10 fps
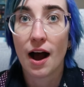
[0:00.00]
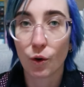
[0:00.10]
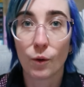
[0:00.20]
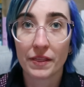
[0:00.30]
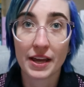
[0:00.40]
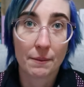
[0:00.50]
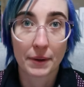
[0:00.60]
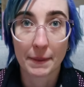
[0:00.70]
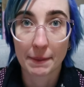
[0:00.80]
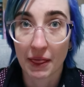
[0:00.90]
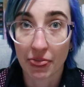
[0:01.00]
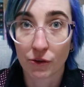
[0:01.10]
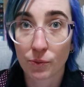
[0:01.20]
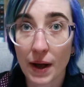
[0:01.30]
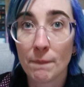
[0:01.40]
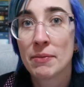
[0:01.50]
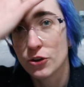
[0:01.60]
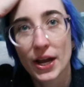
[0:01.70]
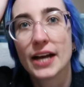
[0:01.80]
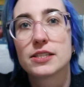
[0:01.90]
for the upcoming month as well. But
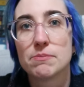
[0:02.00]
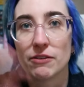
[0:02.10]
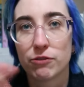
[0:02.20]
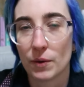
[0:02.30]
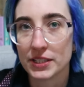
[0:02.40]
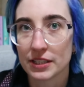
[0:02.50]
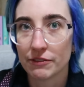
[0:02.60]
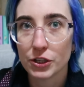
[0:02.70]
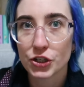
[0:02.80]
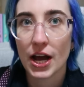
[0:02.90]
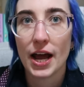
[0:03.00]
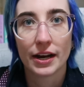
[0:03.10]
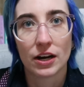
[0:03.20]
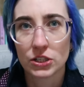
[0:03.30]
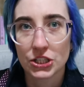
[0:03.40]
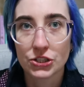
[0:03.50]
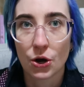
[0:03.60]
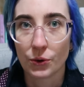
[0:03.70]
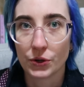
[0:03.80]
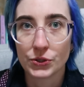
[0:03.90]
you can submit for ones in the future, and I'll just
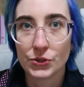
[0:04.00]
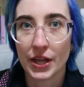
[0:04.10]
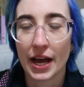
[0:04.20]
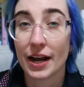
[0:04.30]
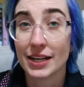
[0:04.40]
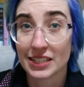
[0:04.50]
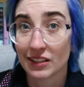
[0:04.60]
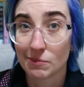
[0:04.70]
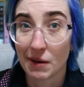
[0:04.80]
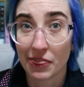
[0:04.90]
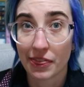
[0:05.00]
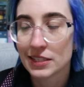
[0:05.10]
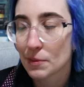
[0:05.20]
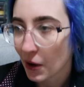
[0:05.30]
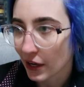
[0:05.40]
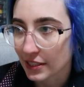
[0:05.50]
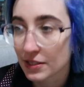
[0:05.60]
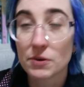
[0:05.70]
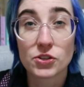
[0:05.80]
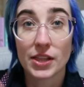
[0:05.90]
hold on to that until the month is upon
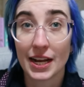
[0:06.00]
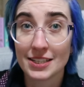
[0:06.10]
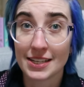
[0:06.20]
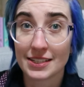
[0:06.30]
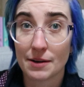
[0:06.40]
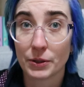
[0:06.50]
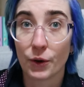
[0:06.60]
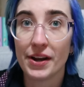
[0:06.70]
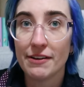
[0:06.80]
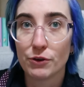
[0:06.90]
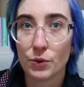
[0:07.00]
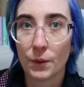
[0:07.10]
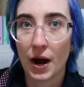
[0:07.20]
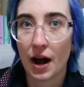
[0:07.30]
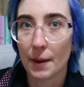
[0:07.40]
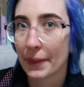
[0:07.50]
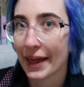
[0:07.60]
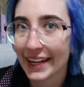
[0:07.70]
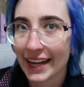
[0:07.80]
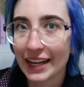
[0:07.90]
us. So that is linked down below if you are
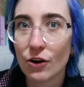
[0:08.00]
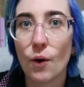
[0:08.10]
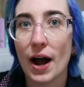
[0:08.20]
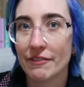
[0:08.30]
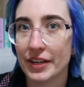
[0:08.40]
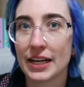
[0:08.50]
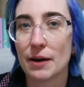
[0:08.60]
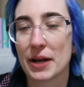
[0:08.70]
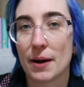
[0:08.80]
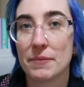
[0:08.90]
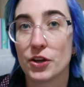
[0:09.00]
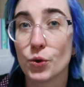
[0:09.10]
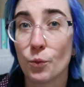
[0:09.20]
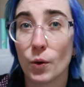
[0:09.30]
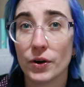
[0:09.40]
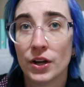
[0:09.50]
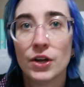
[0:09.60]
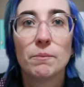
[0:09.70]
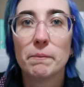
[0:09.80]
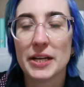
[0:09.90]
planning any or have any coming up that you want
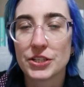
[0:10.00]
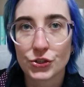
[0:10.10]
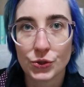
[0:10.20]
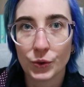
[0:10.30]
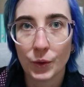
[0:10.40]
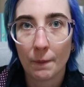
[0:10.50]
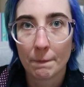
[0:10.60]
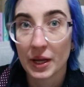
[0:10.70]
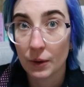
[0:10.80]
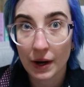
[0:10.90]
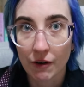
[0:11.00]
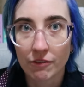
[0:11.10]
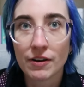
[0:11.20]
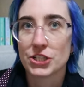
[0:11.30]
me to be aware of.